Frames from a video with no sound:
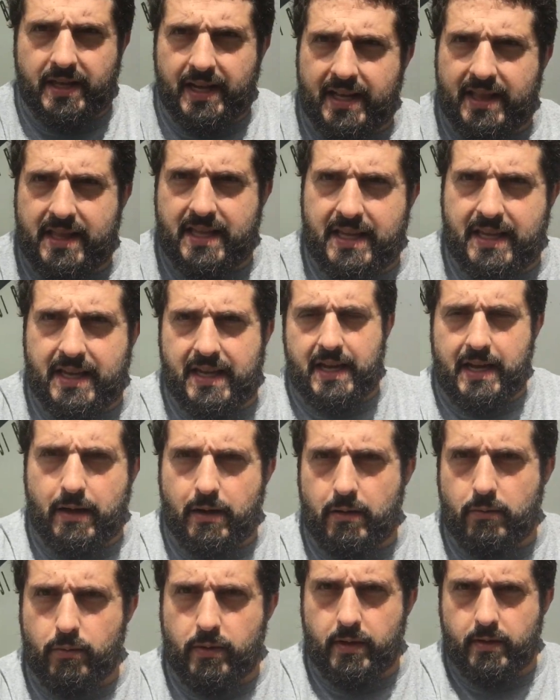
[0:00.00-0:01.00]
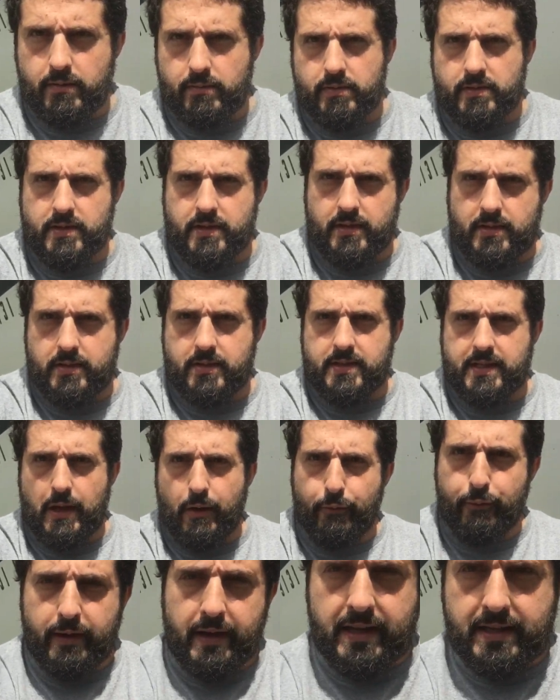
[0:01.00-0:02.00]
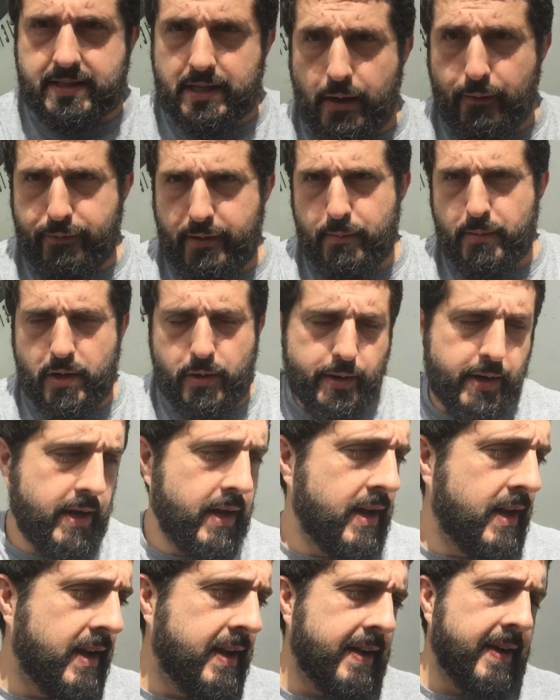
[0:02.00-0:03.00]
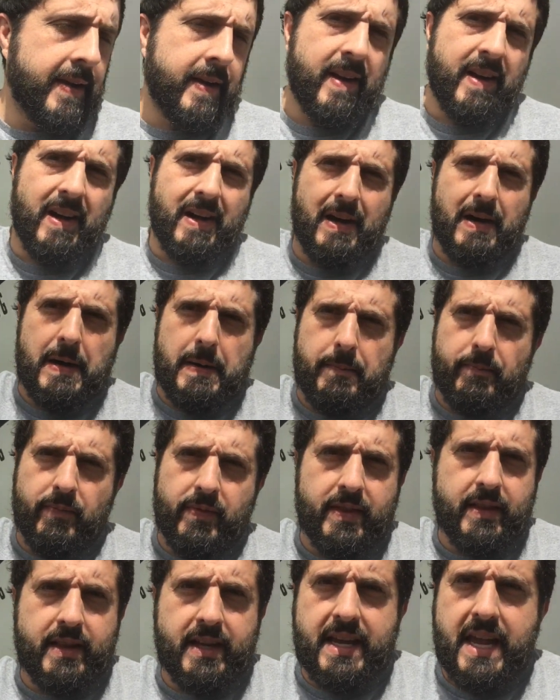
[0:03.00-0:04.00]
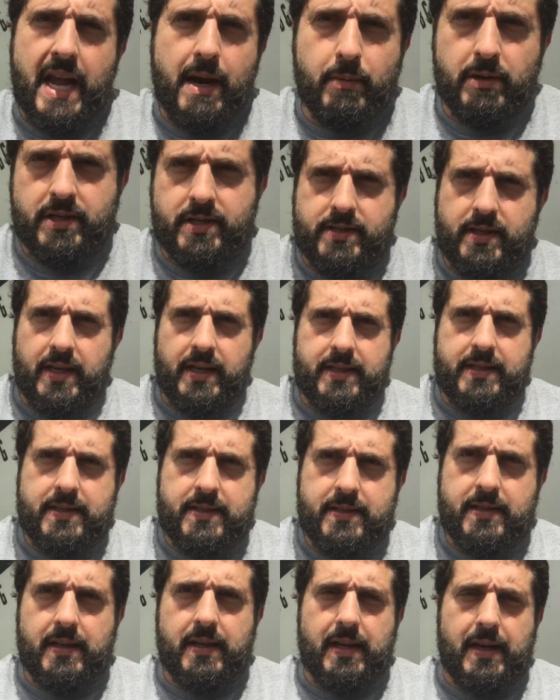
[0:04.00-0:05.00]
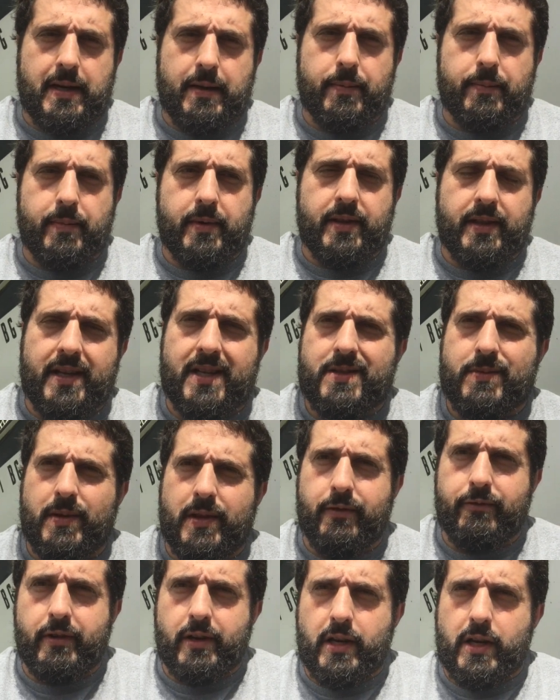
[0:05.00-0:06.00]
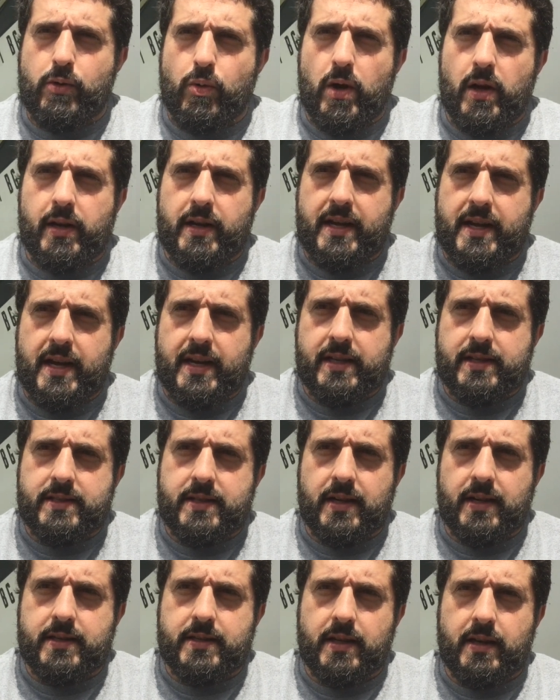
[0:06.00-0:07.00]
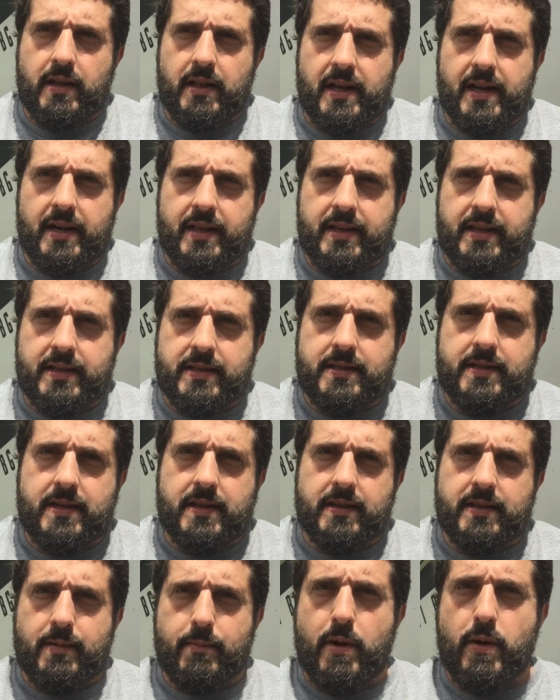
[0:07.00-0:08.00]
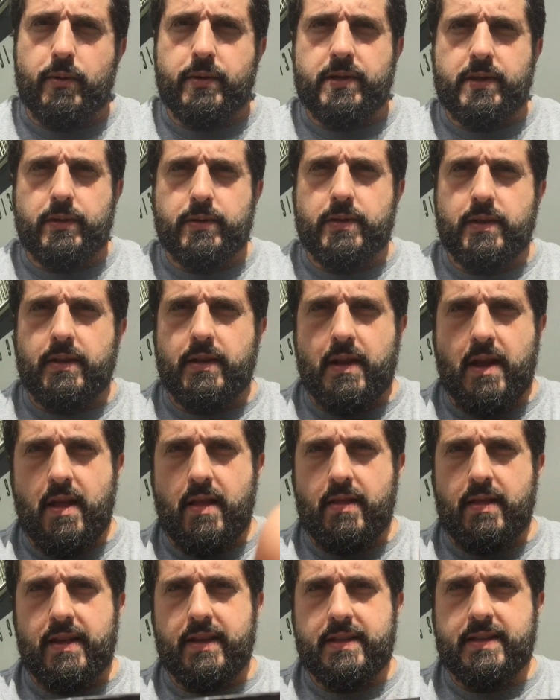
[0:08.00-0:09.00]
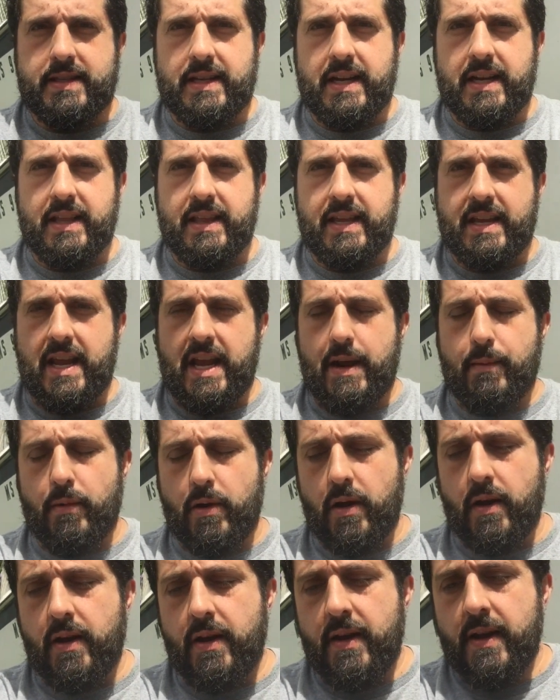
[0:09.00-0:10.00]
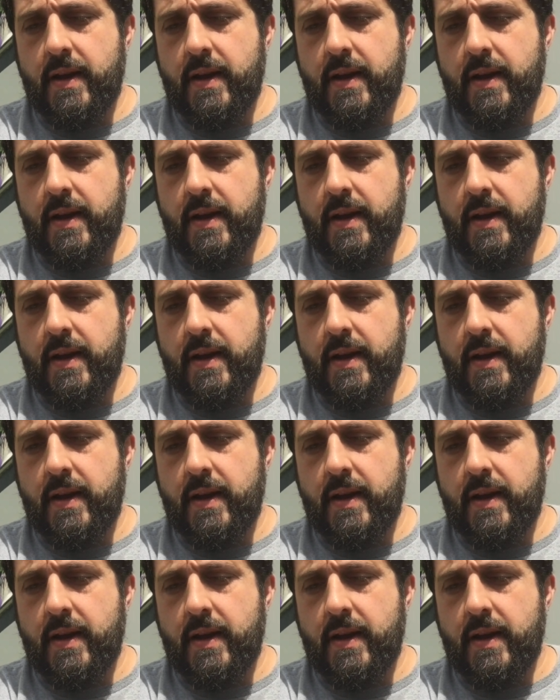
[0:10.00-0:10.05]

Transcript: like the selfie mode. The camera sucks, and that's why the video quality kind of sucks on a lot of these, because I'm always using this side of the camera.